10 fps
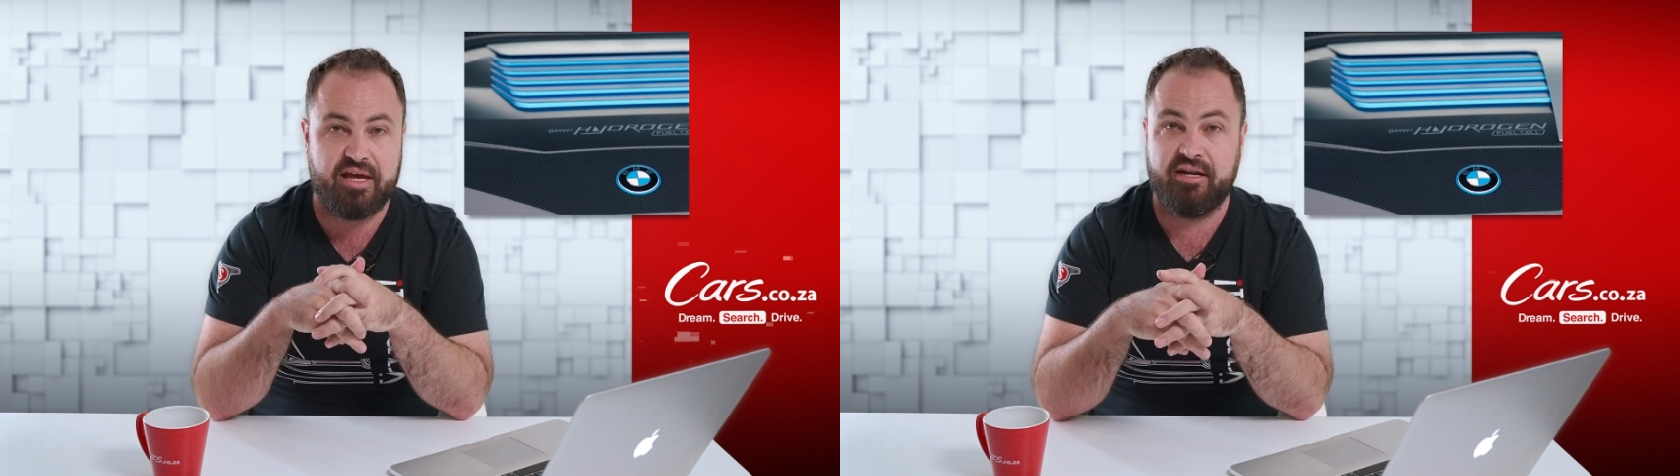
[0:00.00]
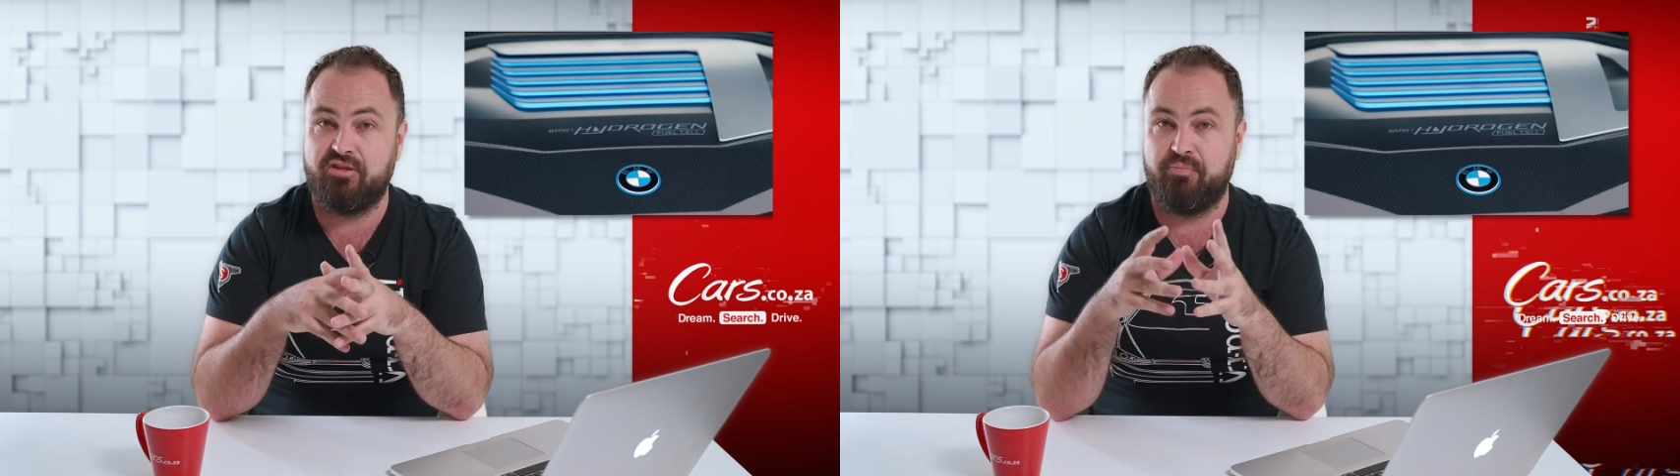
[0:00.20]

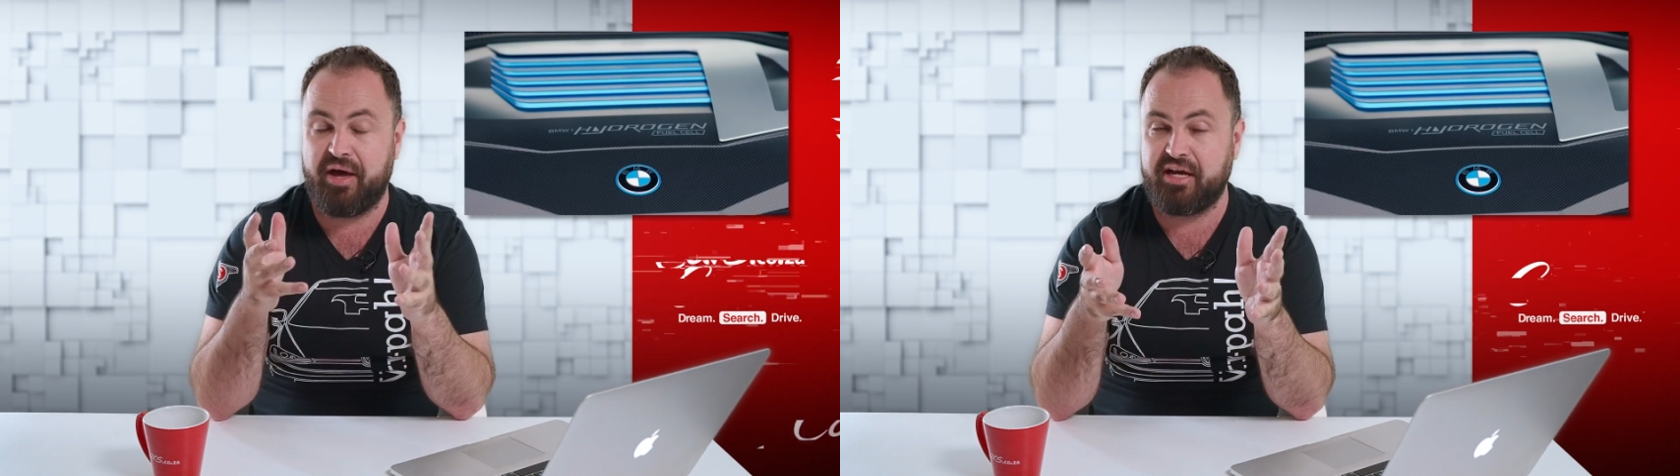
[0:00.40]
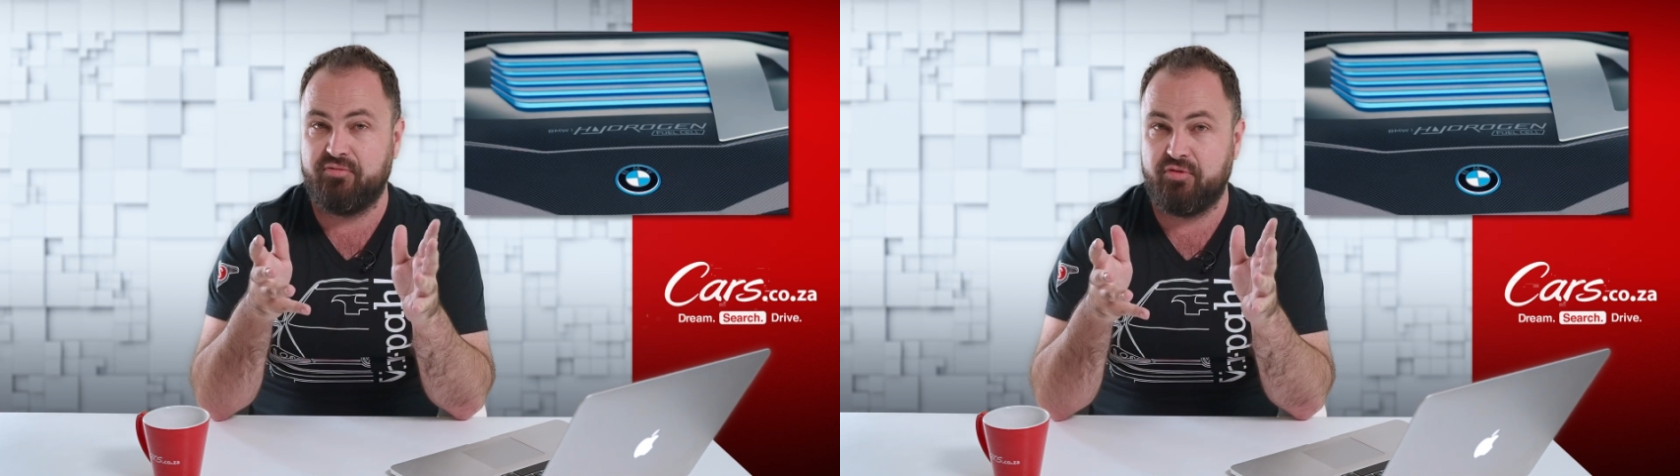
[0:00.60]
and at the
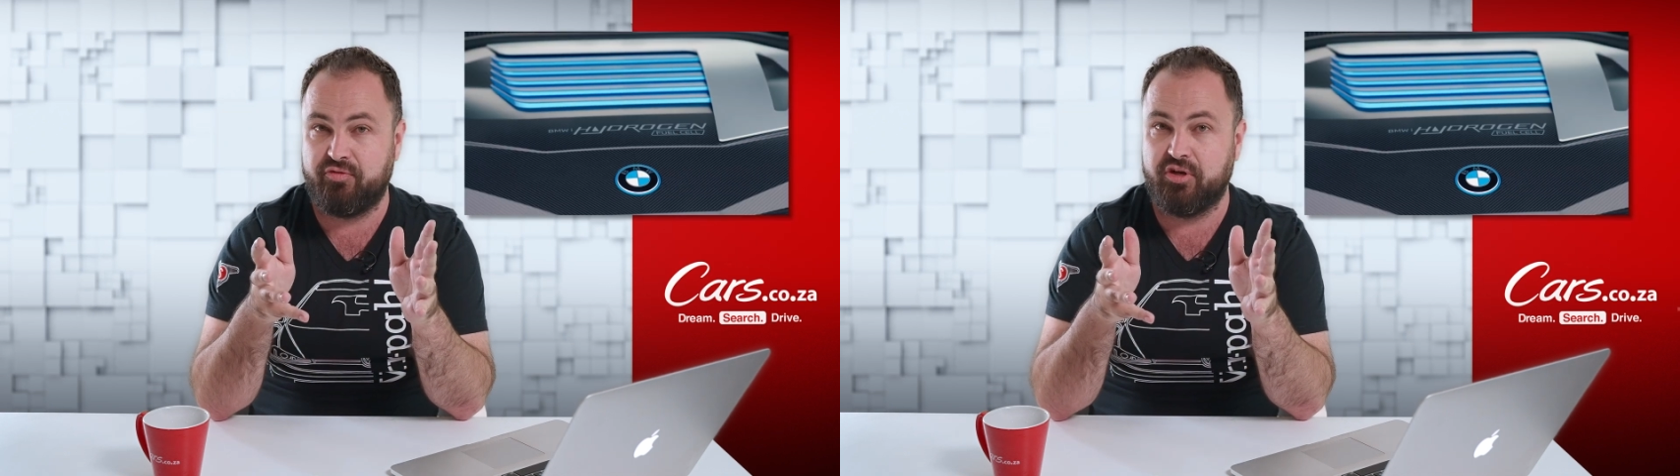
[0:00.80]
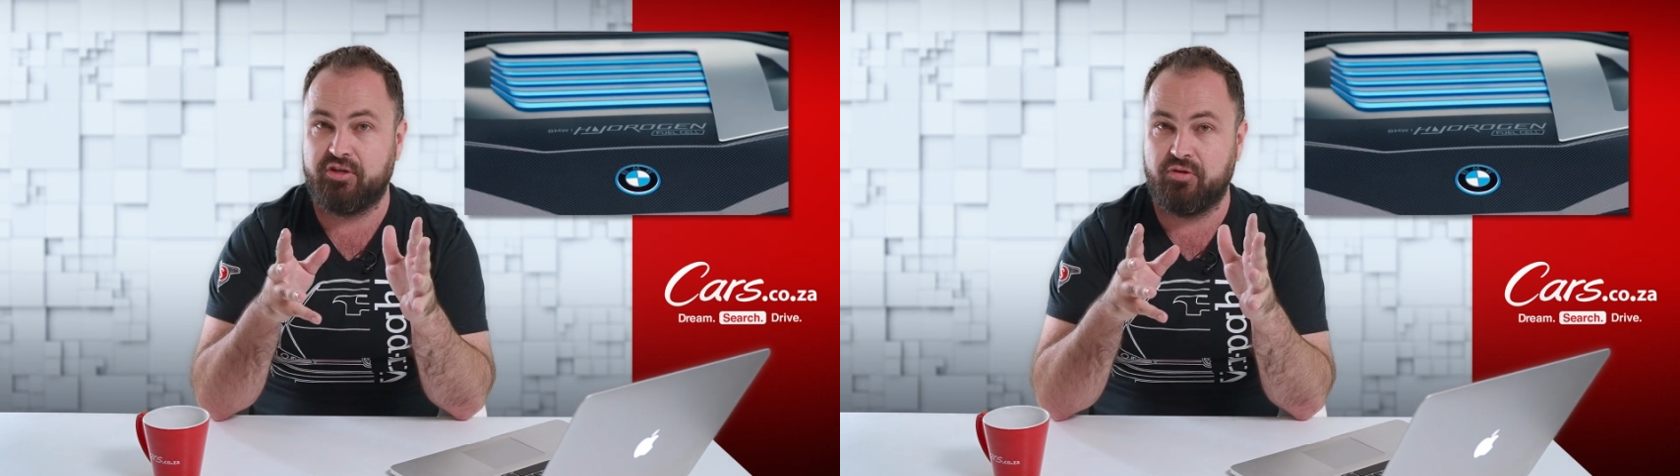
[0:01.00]
back of the
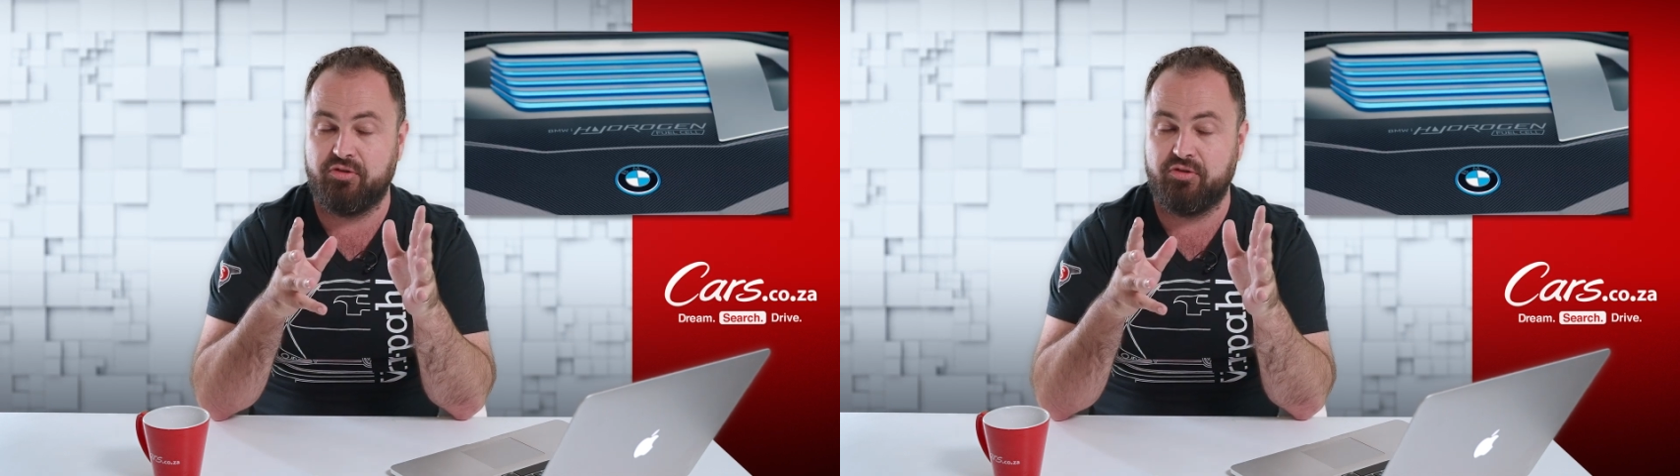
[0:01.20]
vehicle,